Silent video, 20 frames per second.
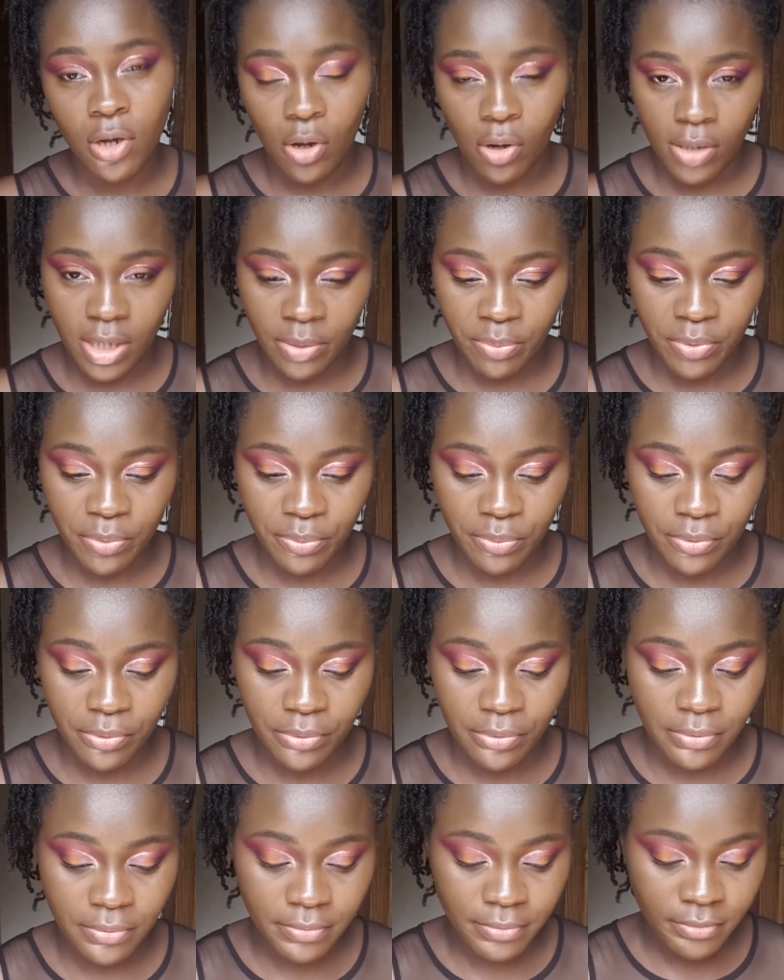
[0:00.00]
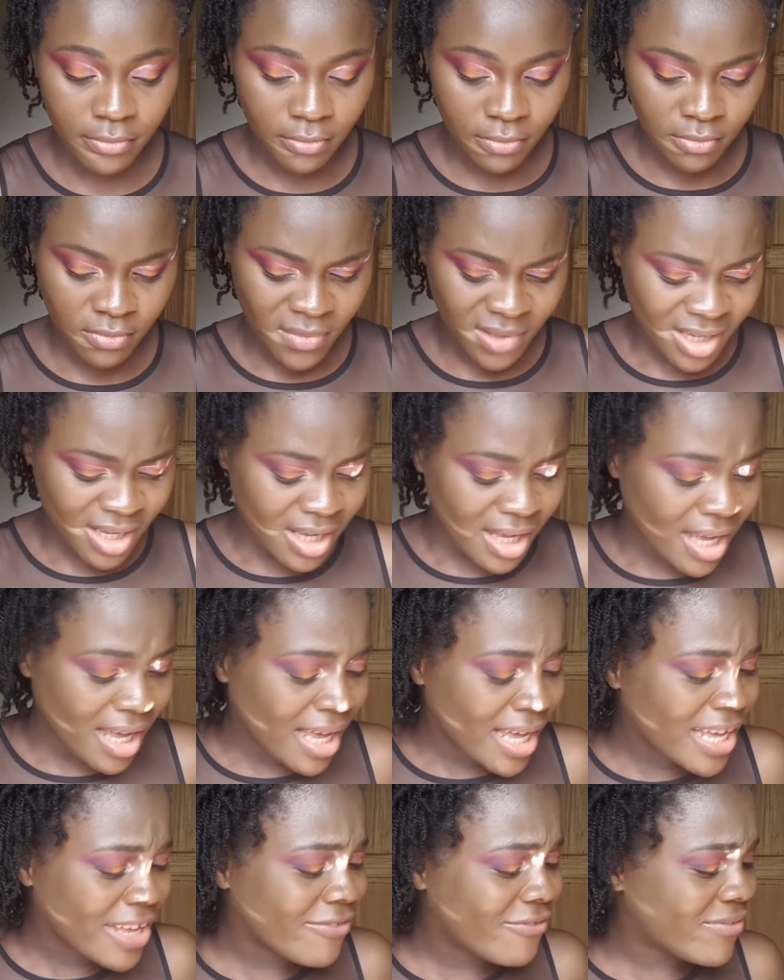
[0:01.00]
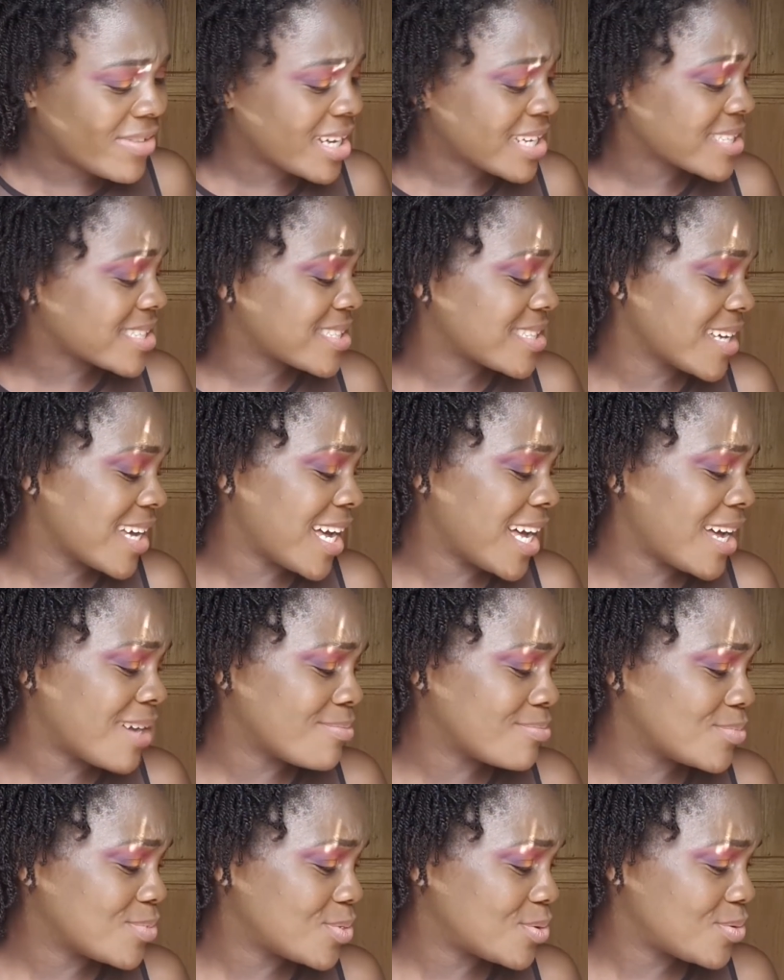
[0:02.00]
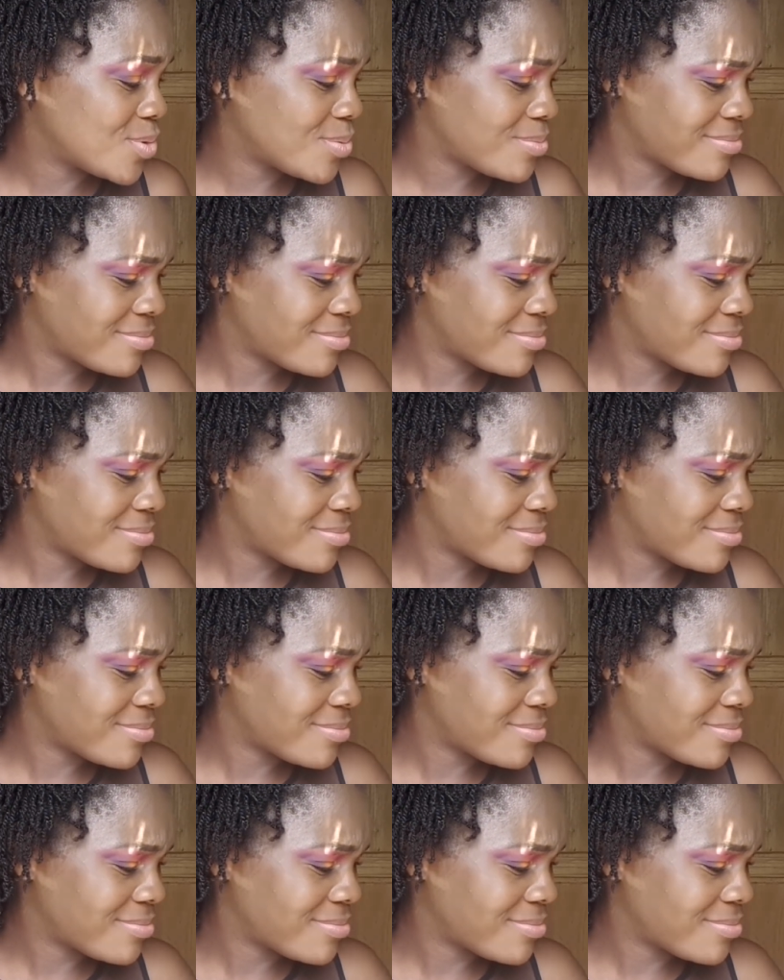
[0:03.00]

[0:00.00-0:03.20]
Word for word: other people. In fact, I'm